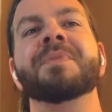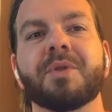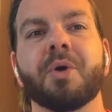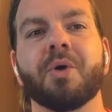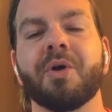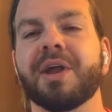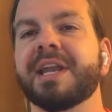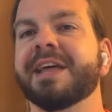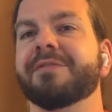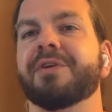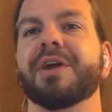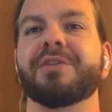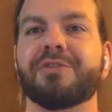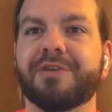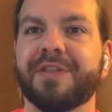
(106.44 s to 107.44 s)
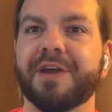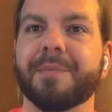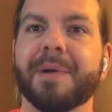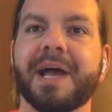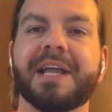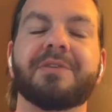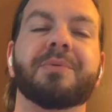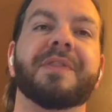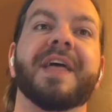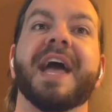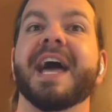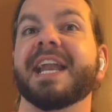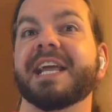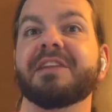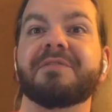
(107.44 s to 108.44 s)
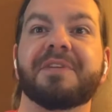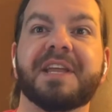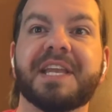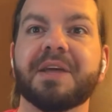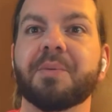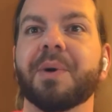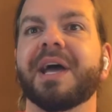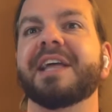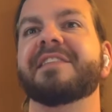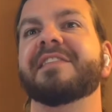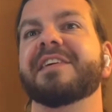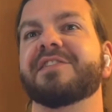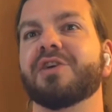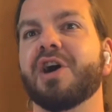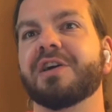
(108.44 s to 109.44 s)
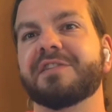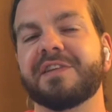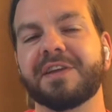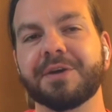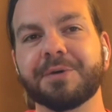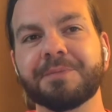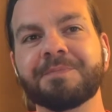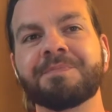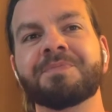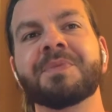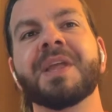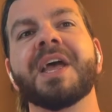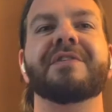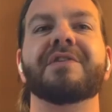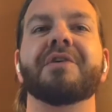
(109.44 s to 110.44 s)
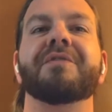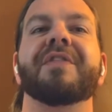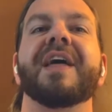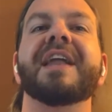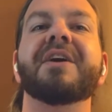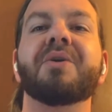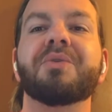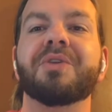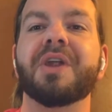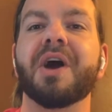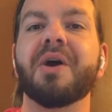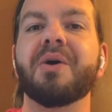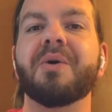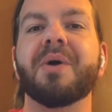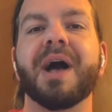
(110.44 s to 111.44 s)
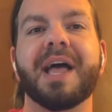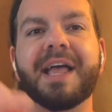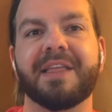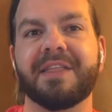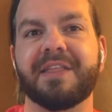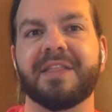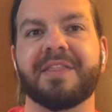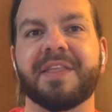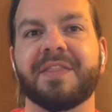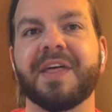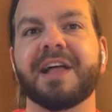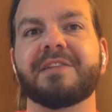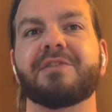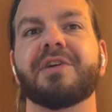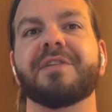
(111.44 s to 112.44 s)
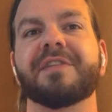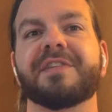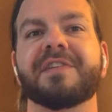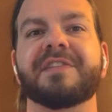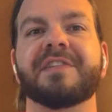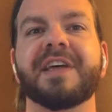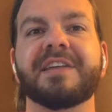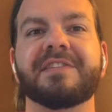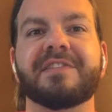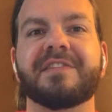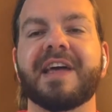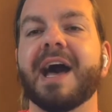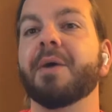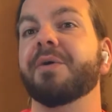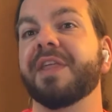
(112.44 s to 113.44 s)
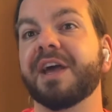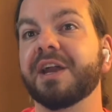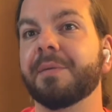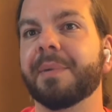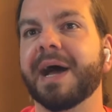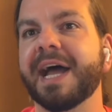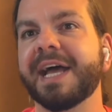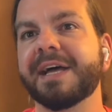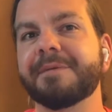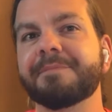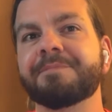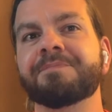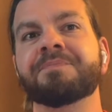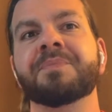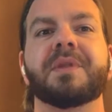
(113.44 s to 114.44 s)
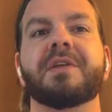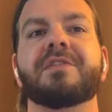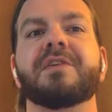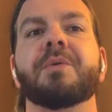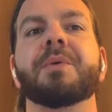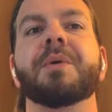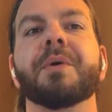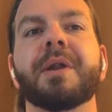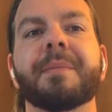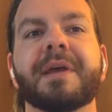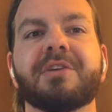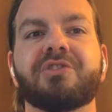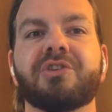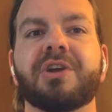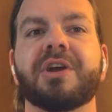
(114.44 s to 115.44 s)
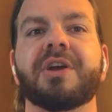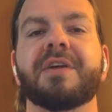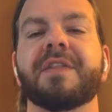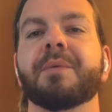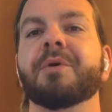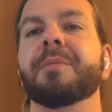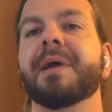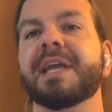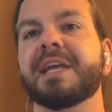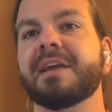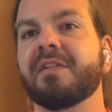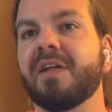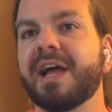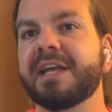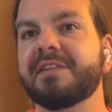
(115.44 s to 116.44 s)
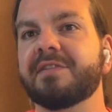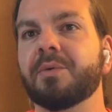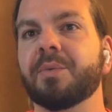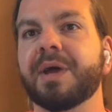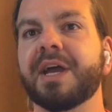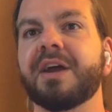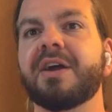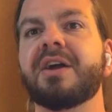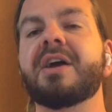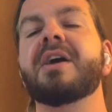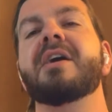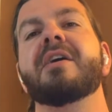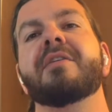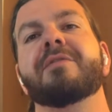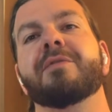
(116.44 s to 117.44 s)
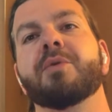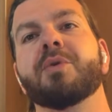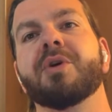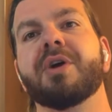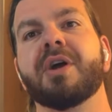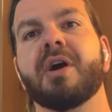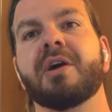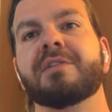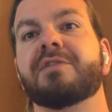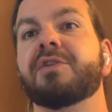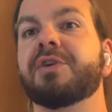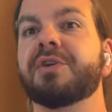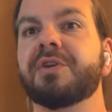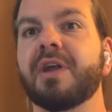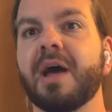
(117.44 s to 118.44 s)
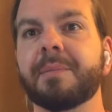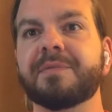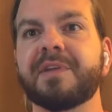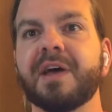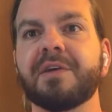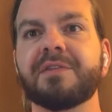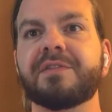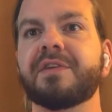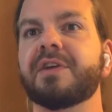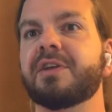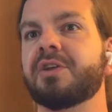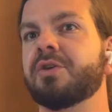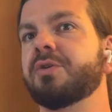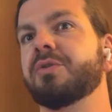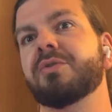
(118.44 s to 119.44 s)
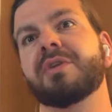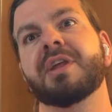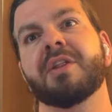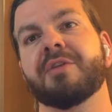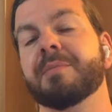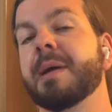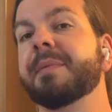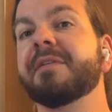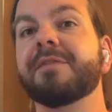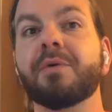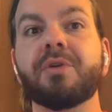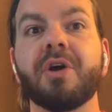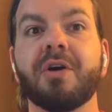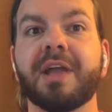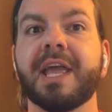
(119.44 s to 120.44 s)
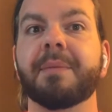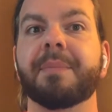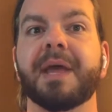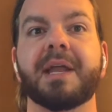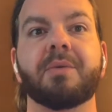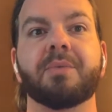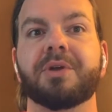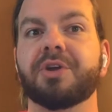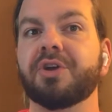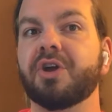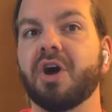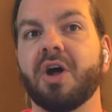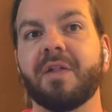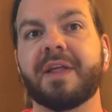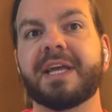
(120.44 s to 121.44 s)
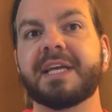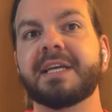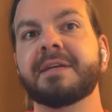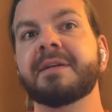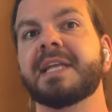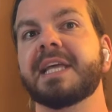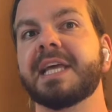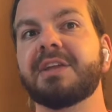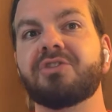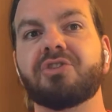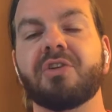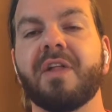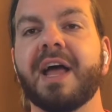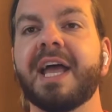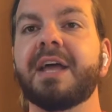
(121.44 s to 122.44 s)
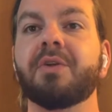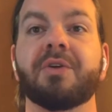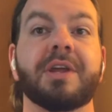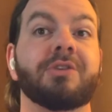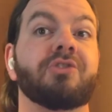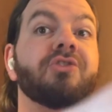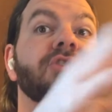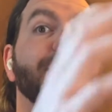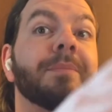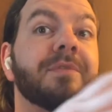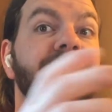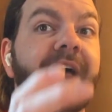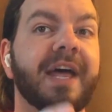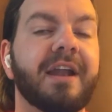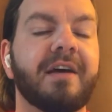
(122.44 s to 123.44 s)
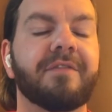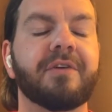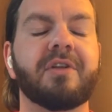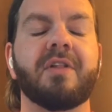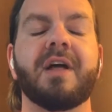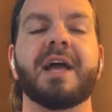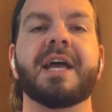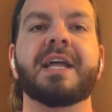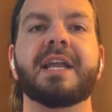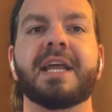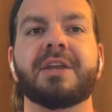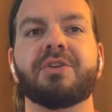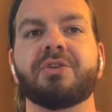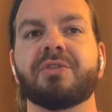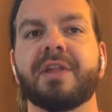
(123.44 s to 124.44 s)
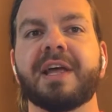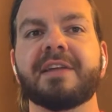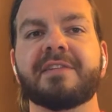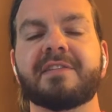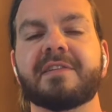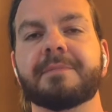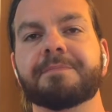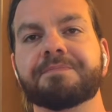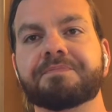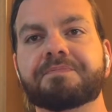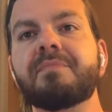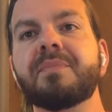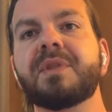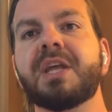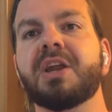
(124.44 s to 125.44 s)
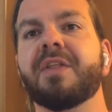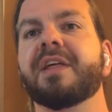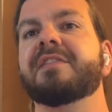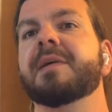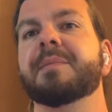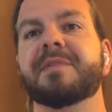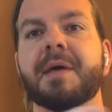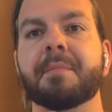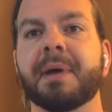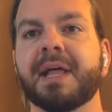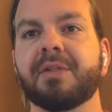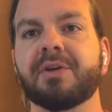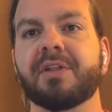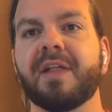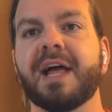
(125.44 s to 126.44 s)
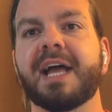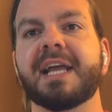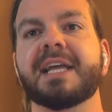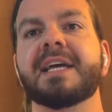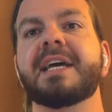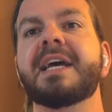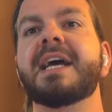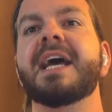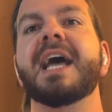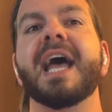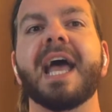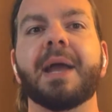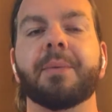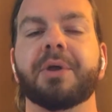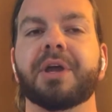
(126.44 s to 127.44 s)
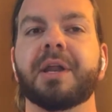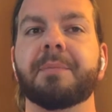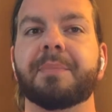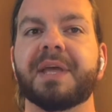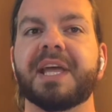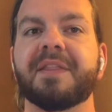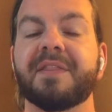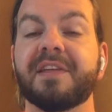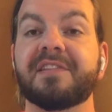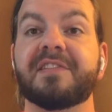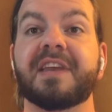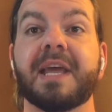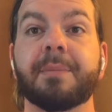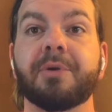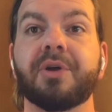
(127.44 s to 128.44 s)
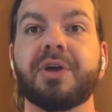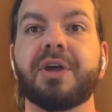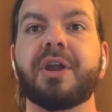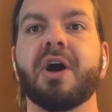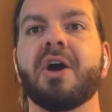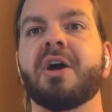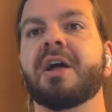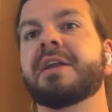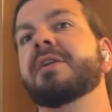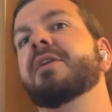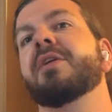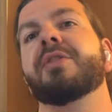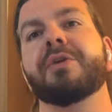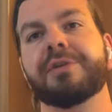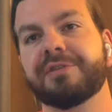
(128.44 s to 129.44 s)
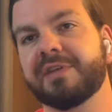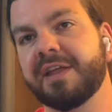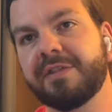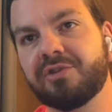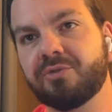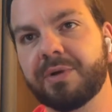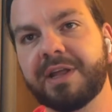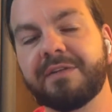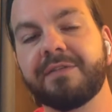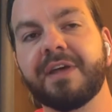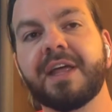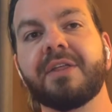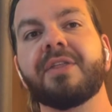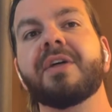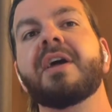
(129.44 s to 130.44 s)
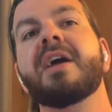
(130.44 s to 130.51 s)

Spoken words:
or it never entered their mind when they had a convenient way to talk to you. So if they don't know that service exists, how are they going to buy it? So we want to make sure that we're making clients aware for on certain upsells, there might be a phone call campaign where you're calling each client or each subset of a client in your list. That subset might look like, hey, we're going to be in this neighborhood on Thursday the 25th.